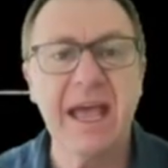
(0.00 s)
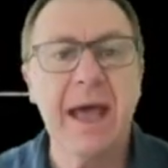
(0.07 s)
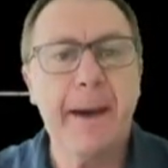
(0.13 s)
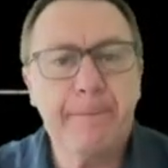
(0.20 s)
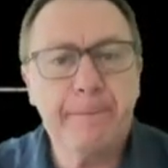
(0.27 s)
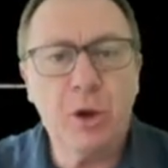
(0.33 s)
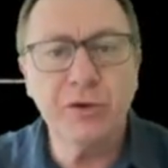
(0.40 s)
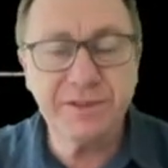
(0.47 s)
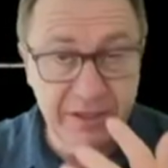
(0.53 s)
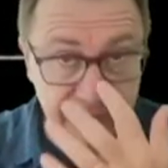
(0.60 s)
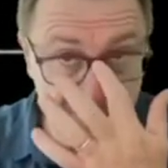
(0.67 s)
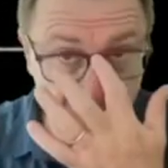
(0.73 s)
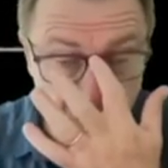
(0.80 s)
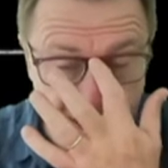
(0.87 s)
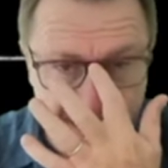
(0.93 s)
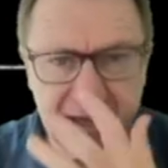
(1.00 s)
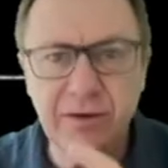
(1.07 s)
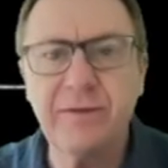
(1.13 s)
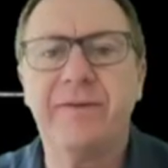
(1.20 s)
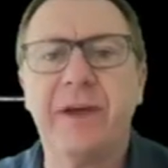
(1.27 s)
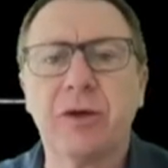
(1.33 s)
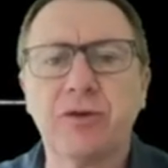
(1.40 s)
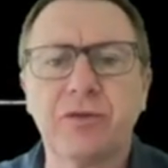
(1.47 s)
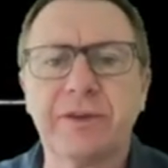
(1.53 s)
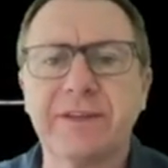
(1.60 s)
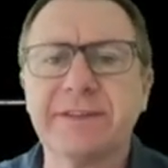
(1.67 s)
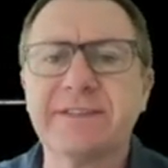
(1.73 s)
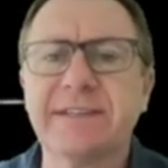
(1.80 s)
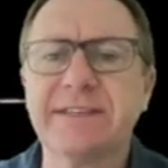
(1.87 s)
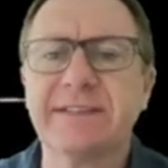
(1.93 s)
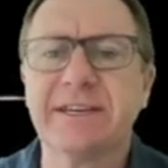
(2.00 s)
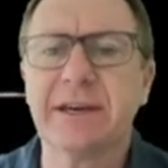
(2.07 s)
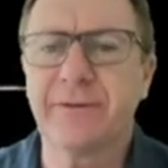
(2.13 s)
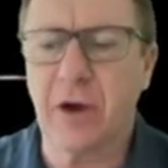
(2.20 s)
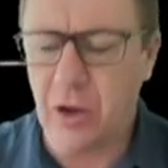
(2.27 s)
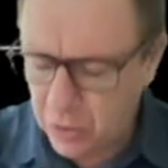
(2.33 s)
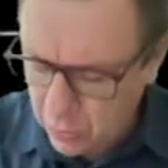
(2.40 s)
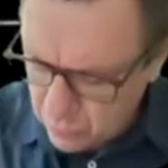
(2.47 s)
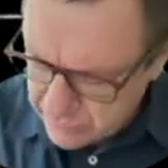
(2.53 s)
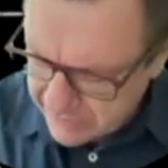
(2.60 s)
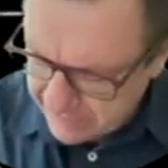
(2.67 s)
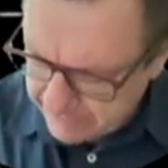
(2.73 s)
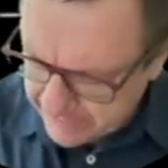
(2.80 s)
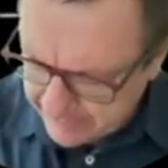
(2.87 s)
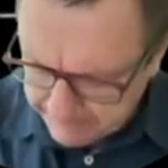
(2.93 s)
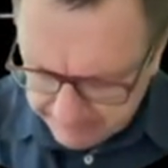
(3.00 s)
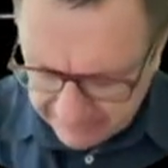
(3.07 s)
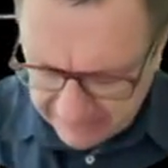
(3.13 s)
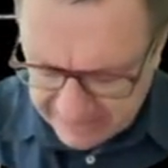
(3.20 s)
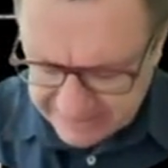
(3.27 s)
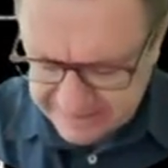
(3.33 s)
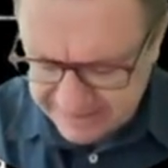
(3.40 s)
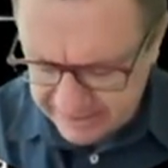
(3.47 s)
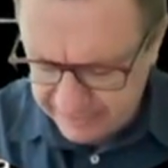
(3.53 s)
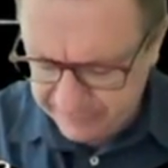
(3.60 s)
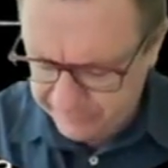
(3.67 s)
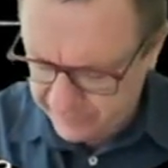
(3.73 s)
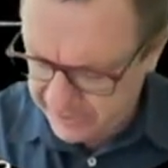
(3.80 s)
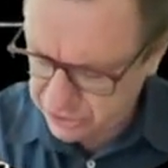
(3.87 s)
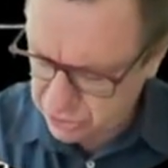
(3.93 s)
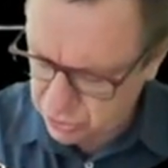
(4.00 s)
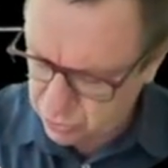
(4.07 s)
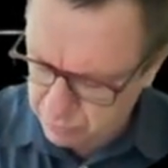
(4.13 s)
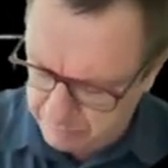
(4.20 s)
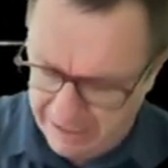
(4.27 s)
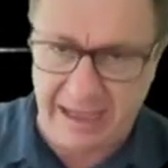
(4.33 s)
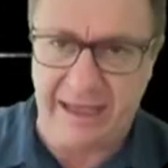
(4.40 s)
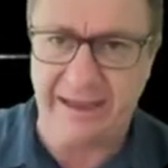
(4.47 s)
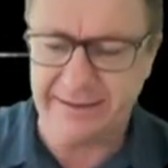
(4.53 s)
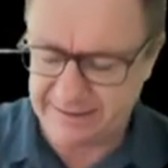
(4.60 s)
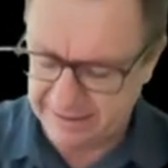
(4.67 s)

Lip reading: A positive or negative value consisting of a whole number plus a fractional part.